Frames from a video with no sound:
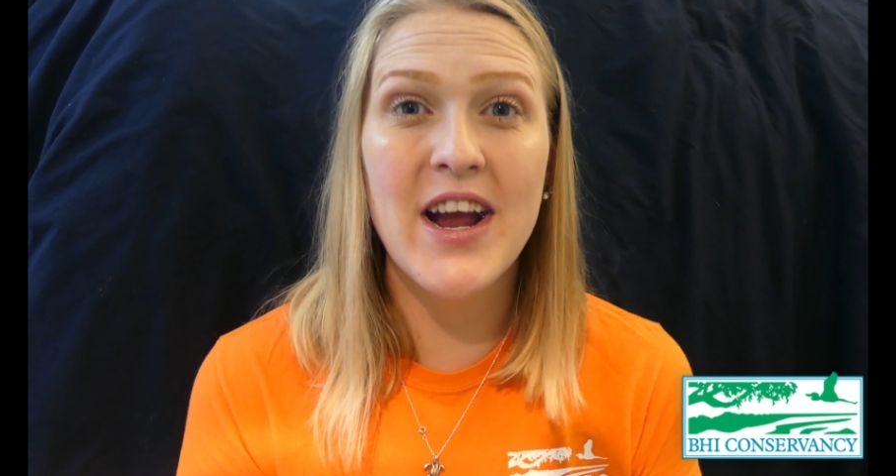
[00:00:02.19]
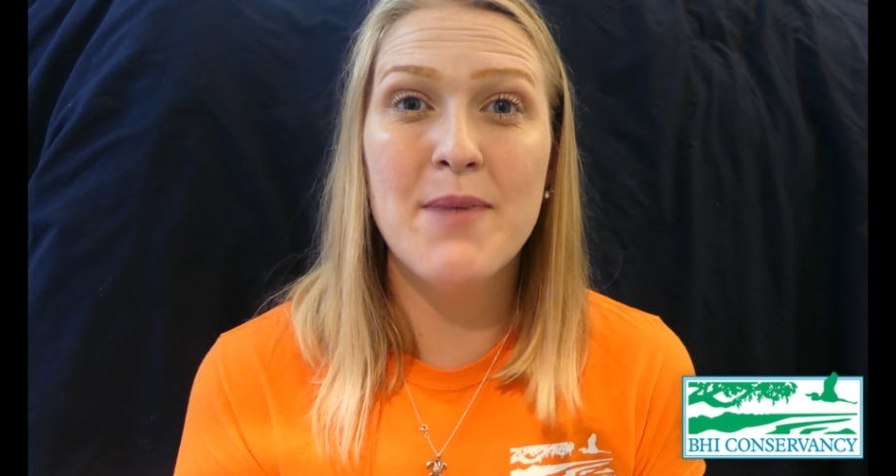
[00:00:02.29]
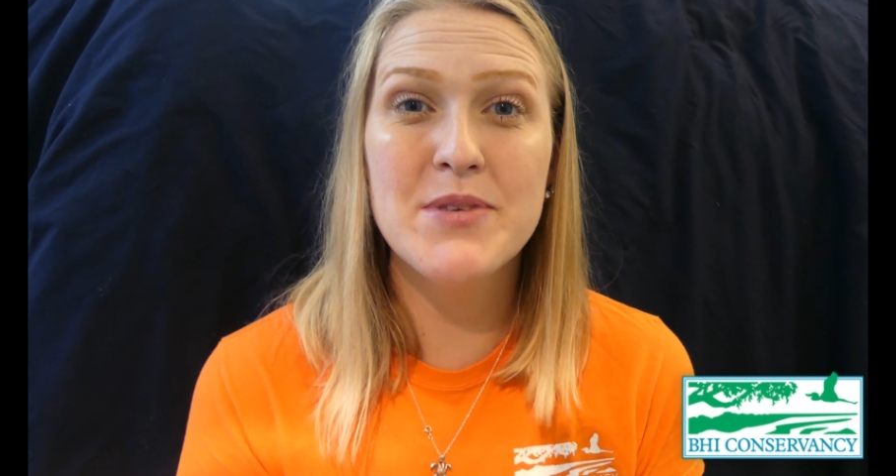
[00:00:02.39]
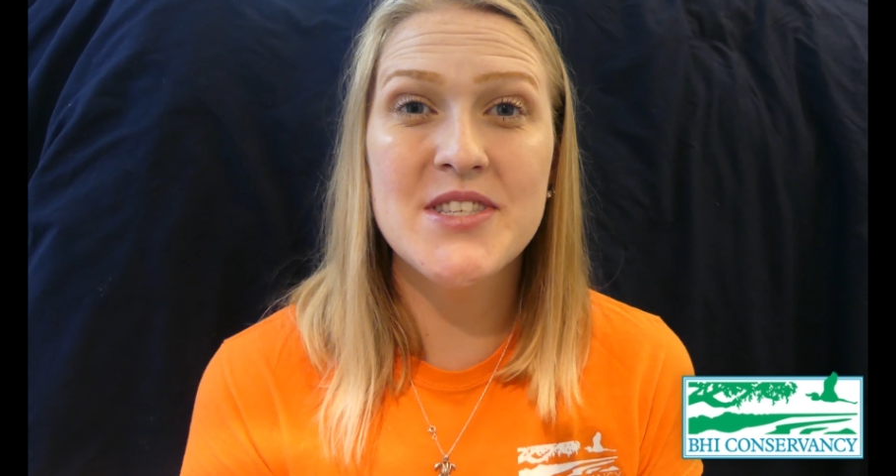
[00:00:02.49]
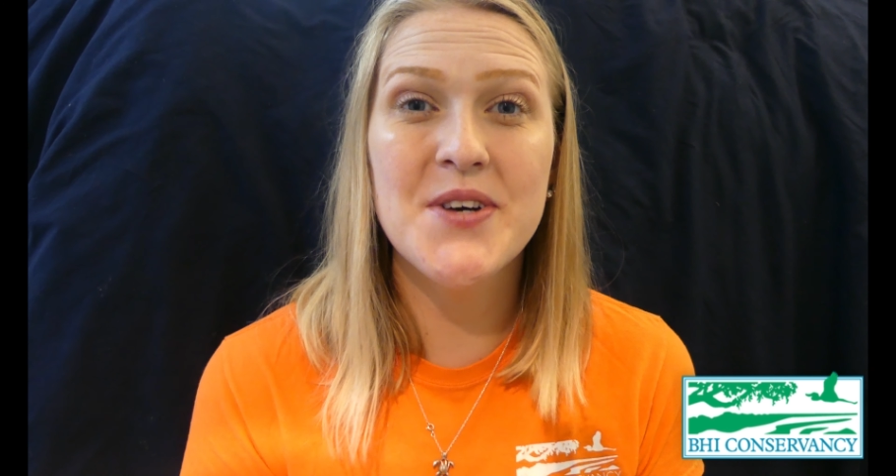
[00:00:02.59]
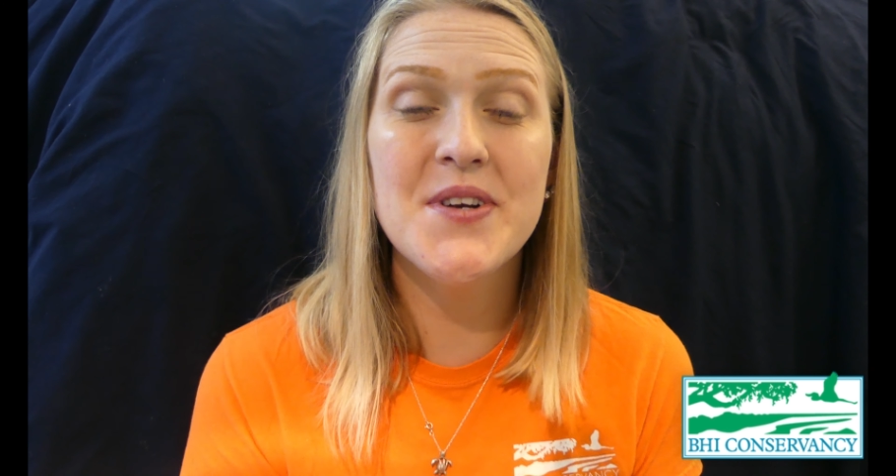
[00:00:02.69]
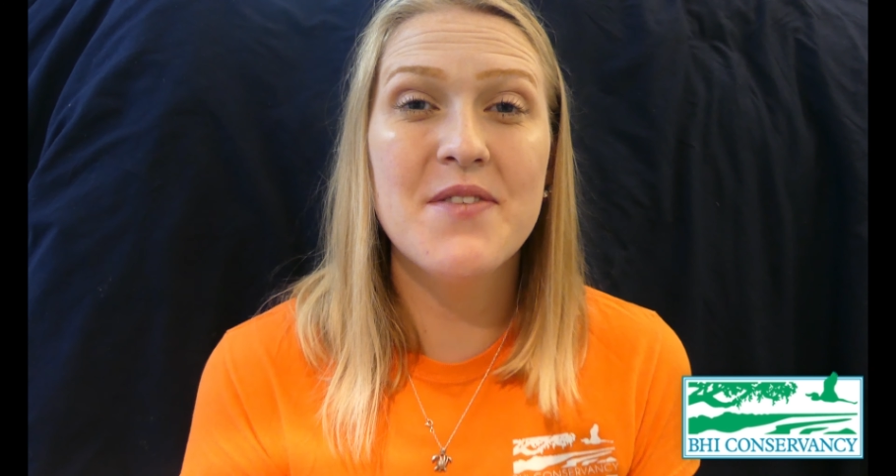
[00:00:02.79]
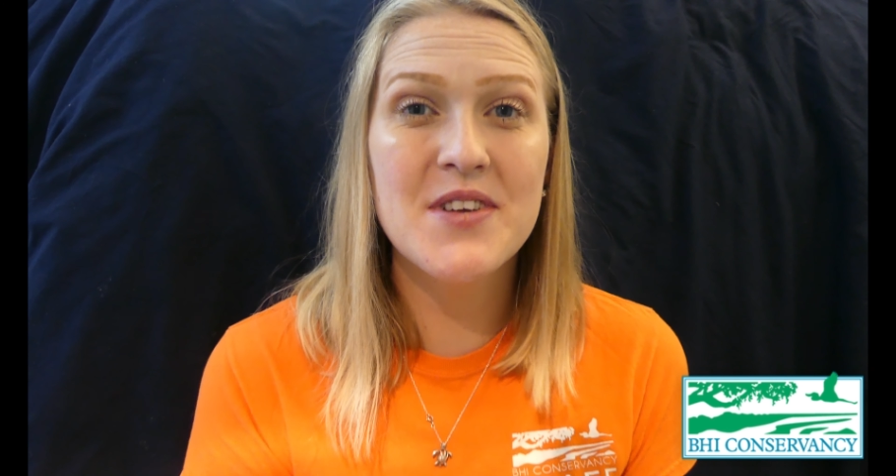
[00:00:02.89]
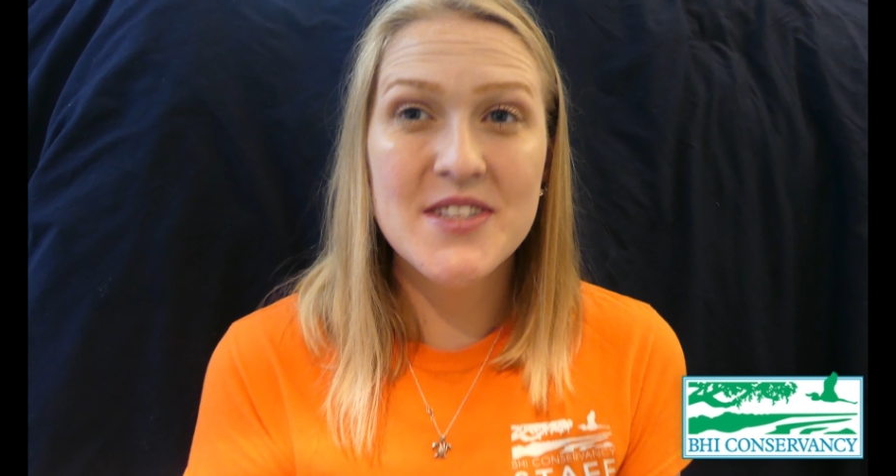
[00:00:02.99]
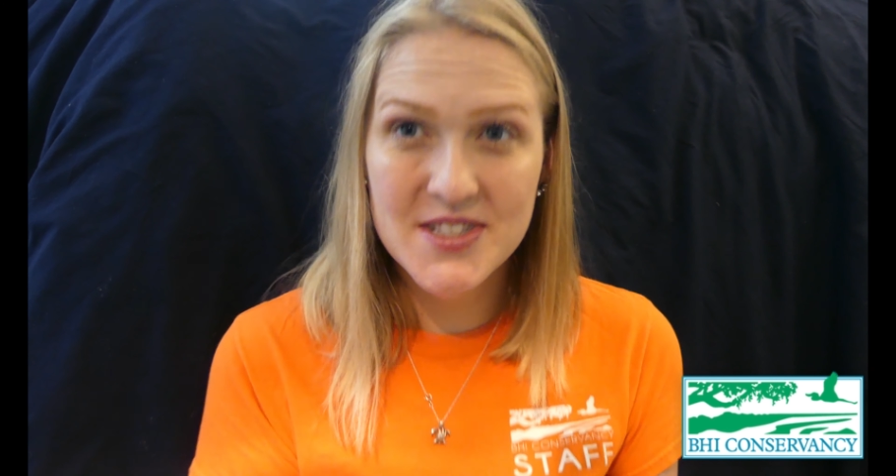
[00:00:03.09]
episode
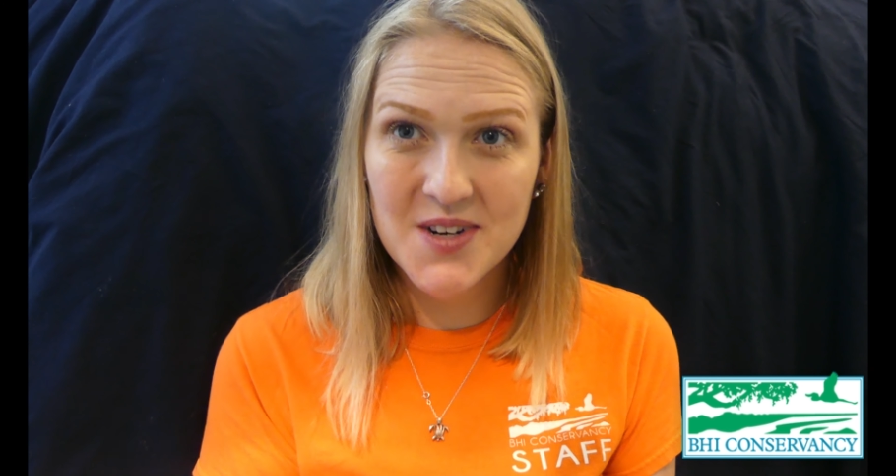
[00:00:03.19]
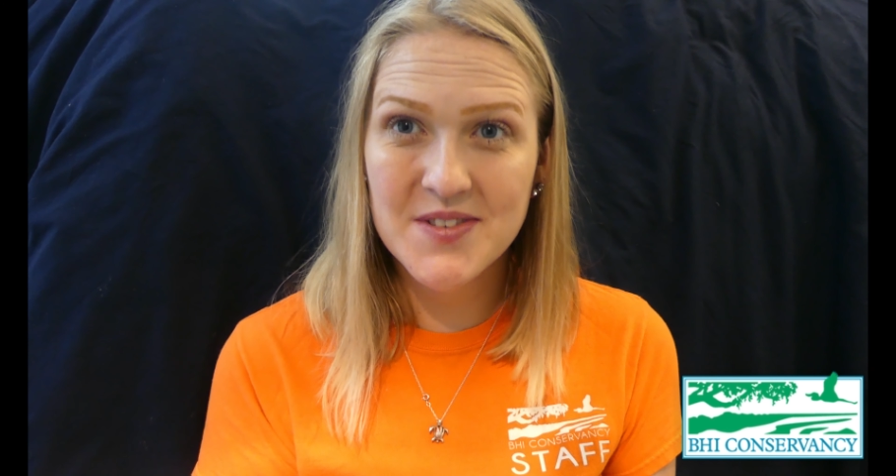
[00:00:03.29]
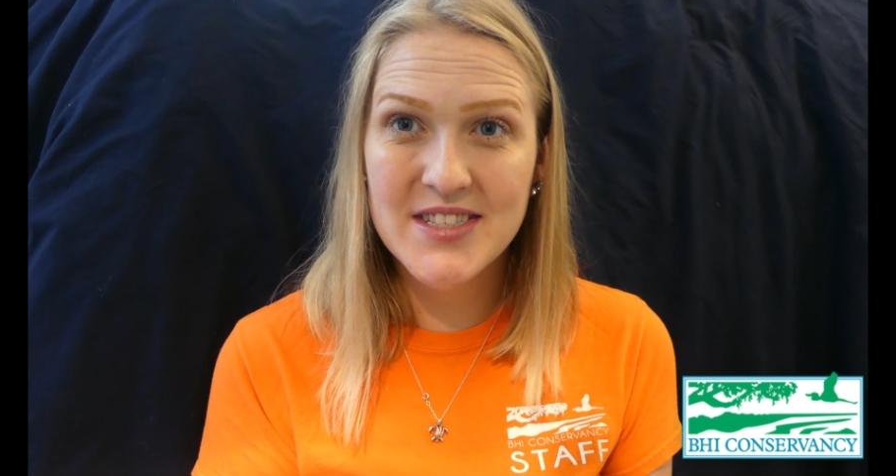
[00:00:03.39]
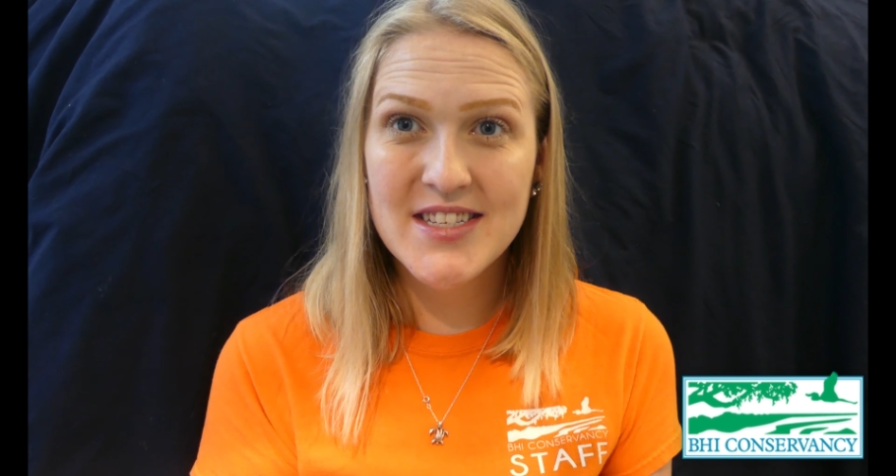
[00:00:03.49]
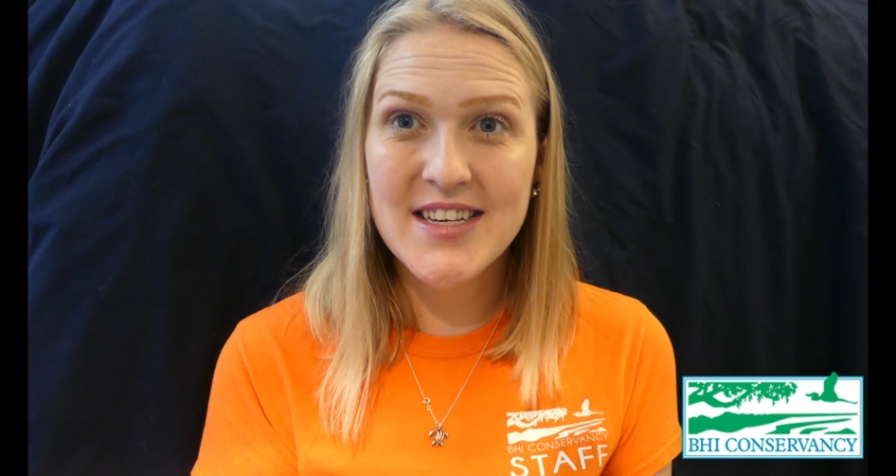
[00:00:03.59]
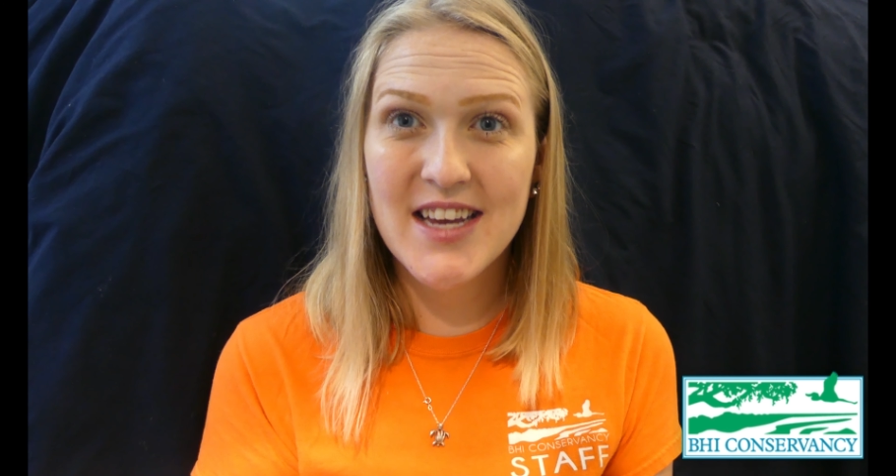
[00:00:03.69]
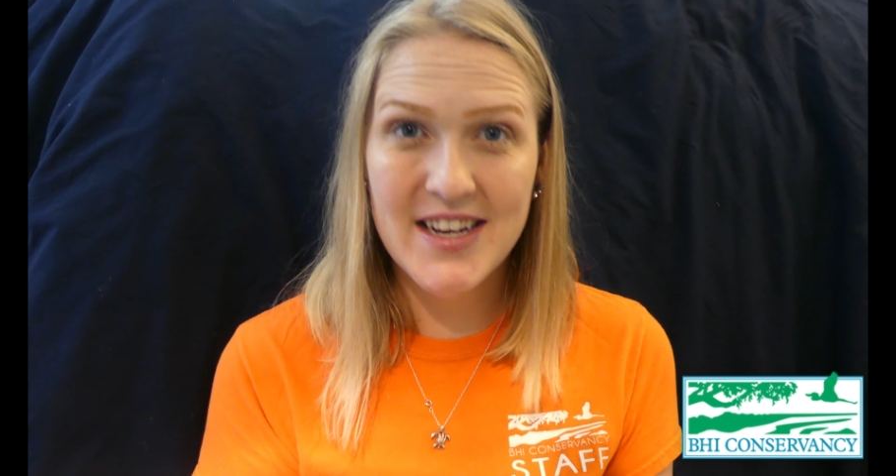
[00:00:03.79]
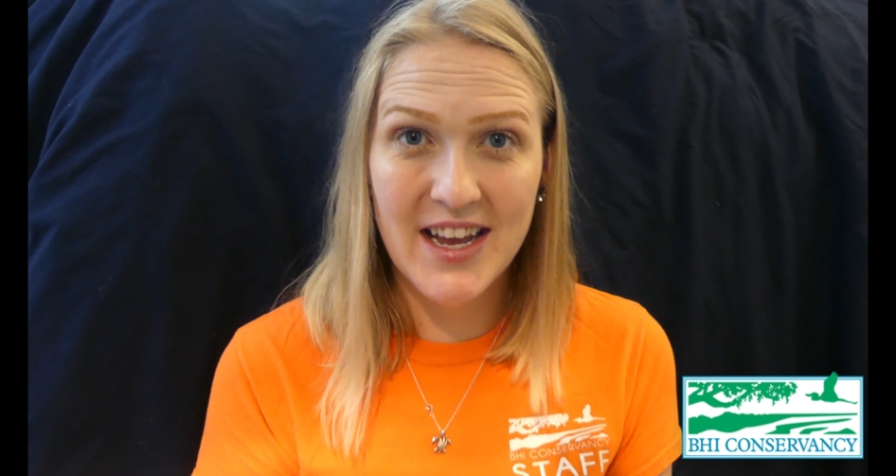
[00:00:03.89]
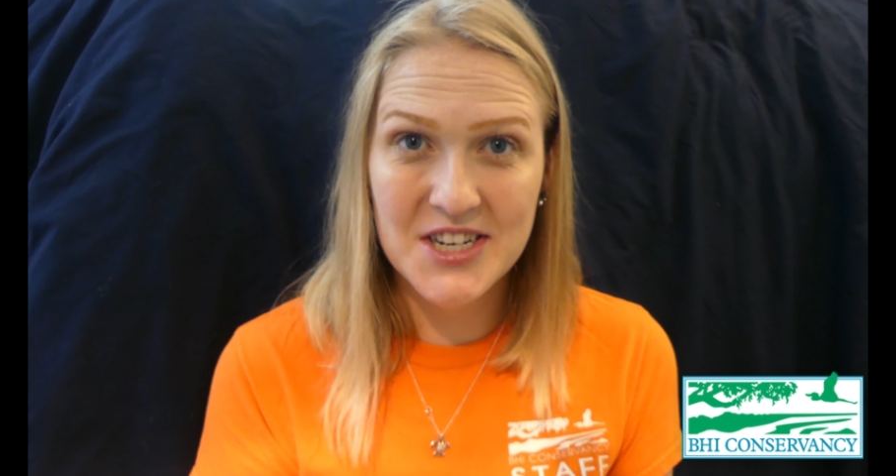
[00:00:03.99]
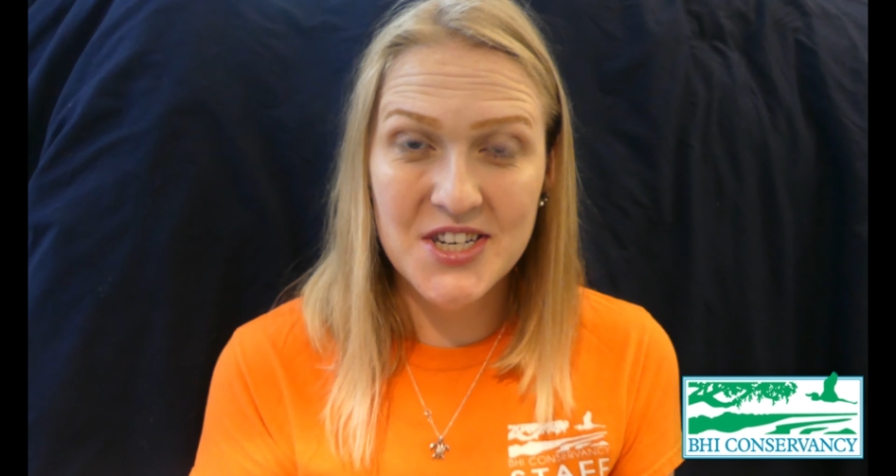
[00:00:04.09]
of Conservancy
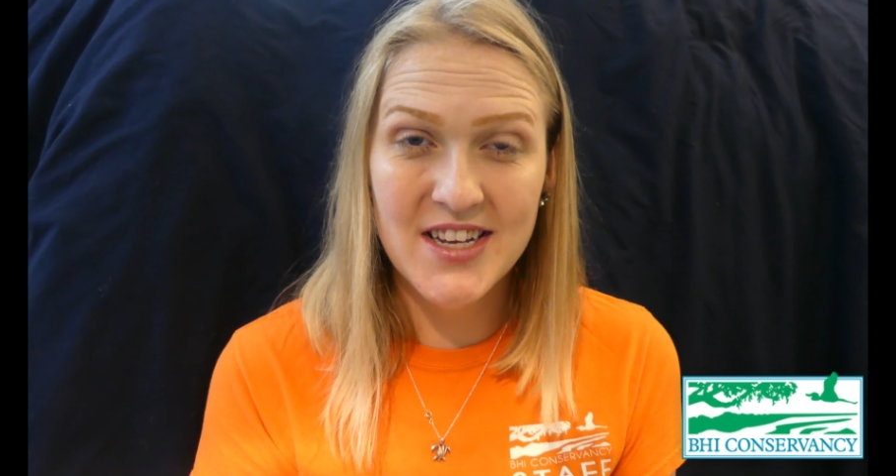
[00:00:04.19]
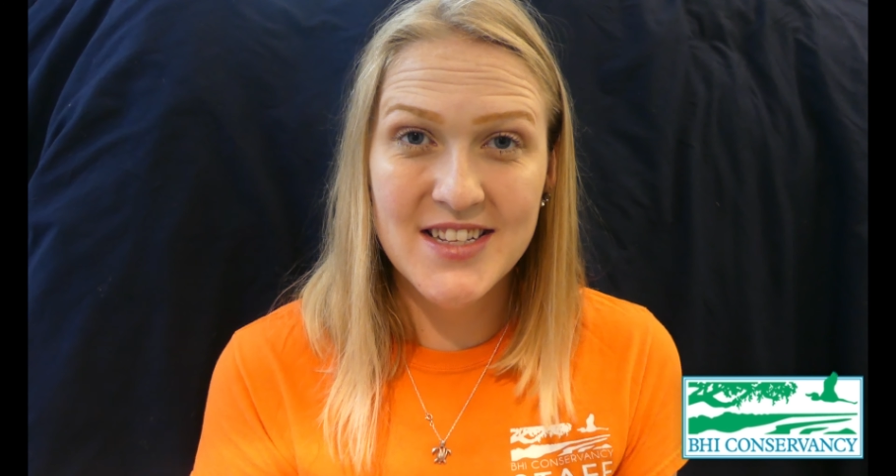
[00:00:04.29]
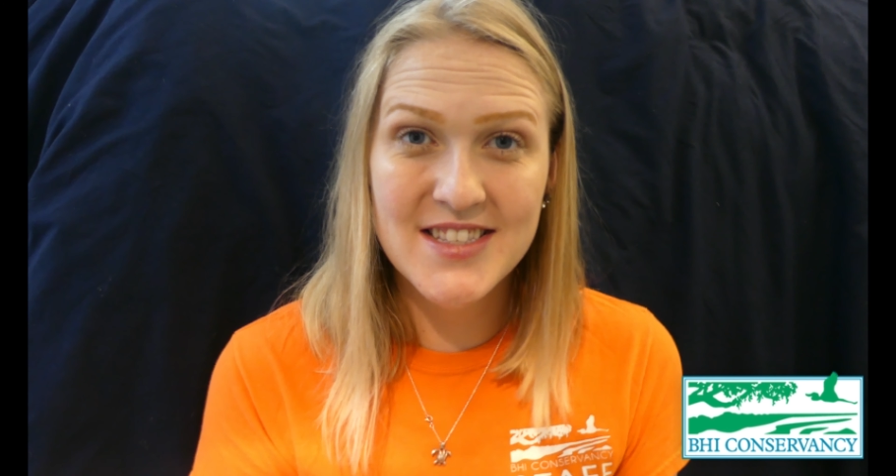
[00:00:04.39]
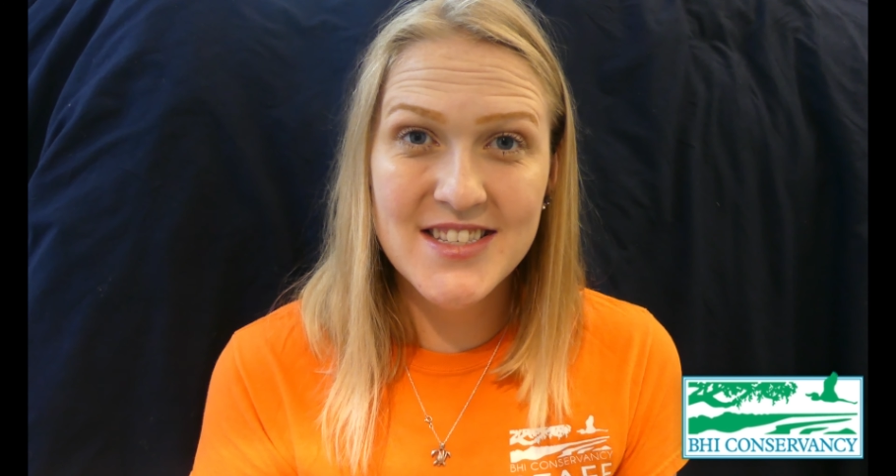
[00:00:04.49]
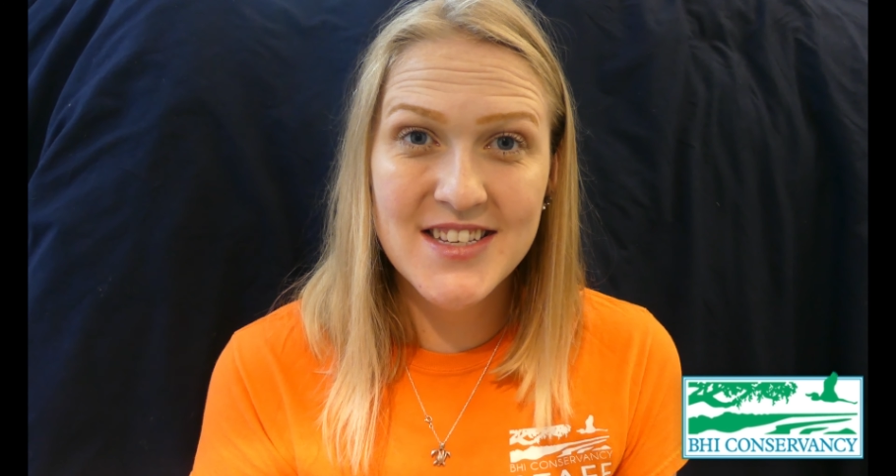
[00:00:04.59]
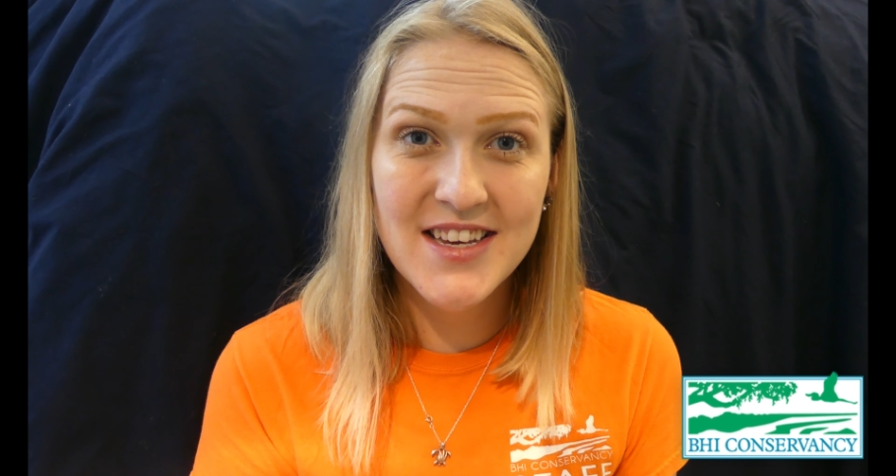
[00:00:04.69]
Connections.